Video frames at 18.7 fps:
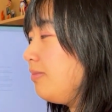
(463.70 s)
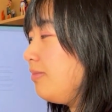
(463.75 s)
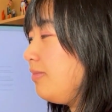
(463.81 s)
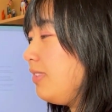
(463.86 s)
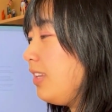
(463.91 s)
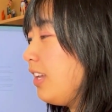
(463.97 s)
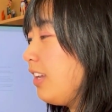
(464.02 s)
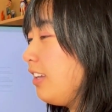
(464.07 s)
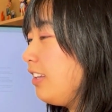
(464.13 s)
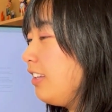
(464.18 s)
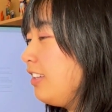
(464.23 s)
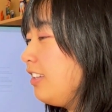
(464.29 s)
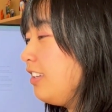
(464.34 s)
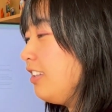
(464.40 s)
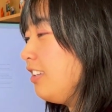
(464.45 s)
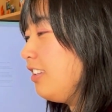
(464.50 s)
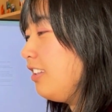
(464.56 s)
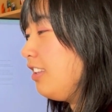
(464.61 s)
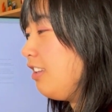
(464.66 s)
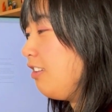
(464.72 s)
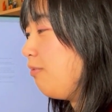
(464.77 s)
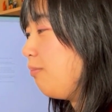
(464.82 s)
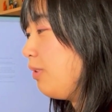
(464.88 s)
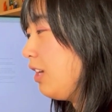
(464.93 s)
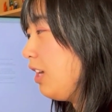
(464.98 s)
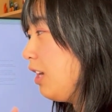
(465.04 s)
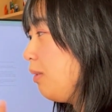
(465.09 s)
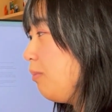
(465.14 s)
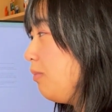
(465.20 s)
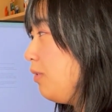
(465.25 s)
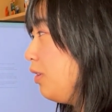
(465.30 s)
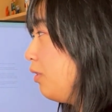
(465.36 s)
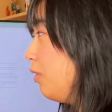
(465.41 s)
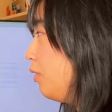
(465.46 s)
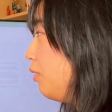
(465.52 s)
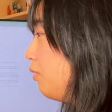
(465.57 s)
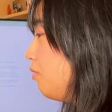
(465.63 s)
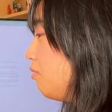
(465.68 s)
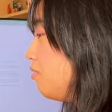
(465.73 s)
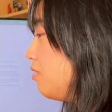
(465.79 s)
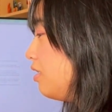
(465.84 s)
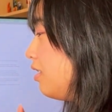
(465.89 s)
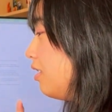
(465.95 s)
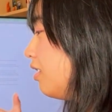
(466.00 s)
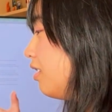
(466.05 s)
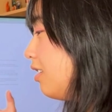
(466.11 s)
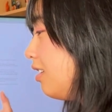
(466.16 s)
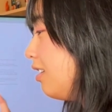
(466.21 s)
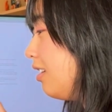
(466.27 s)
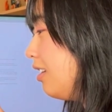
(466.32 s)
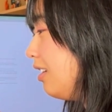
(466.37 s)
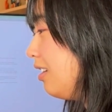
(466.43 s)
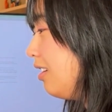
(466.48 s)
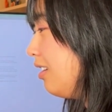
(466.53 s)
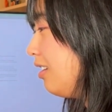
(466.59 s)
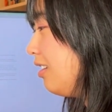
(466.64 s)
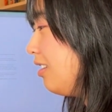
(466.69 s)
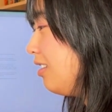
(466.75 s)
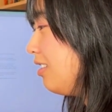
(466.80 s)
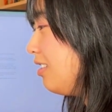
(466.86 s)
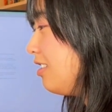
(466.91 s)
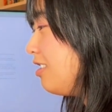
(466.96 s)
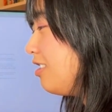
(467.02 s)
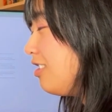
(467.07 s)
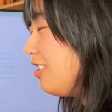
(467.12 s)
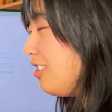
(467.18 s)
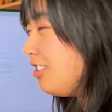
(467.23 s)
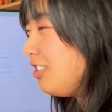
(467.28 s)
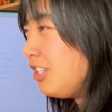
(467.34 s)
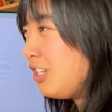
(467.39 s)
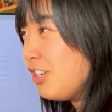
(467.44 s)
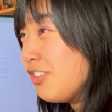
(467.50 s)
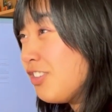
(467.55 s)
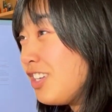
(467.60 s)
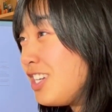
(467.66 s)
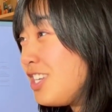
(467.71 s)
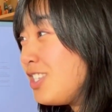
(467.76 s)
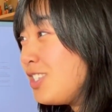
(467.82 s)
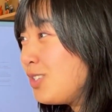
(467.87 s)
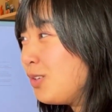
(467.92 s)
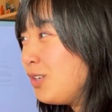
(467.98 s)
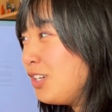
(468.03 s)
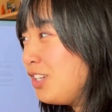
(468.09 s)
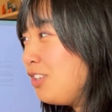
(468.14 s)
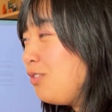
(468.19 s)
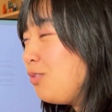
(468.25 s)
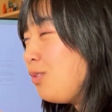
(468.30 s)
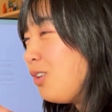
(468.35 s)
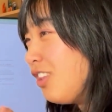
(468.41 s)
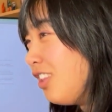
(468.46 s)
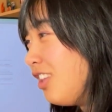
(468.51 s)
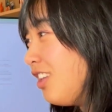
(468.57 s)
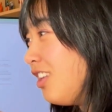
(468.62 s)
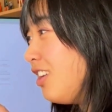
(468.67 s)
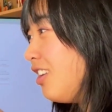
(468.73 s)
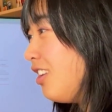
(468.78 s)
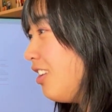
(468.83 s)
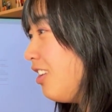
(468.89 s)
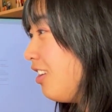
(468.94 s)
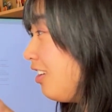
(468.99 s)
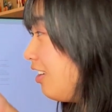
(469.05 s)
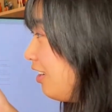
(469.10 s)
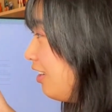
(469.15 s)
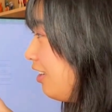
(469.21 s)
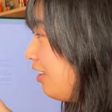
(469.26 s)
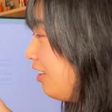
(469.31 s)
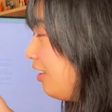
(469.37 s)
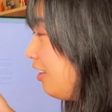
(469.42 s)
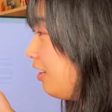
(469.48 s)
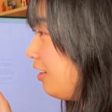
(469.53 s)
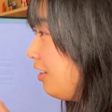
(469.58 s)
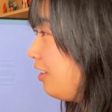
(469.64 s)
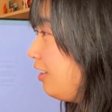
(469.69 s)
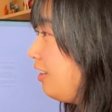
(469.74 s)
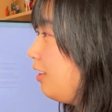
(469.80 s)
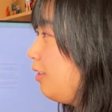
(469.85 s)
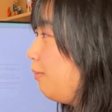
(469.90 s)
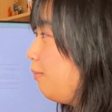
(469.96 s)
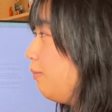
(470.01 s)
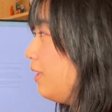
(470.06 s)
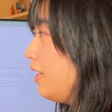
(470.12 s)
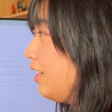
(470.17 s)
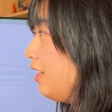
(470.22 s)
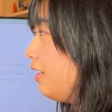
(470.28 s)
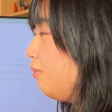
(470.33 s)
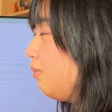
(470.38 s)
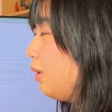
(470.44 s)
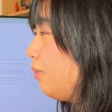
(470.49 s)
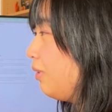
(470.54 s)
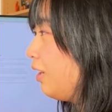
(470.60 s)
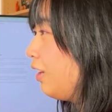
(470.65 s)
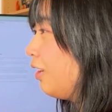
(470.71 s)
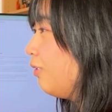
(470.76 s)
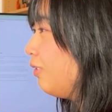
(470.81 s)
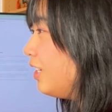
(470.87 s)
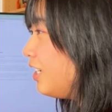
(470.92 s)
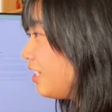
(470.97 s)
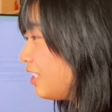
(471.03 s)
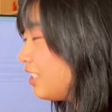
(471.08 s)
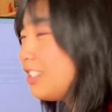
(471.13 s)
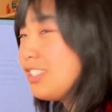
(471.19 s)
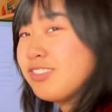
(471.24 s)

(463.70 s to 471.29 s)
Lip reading: yeah, they've become their own series sort of within my public artworks.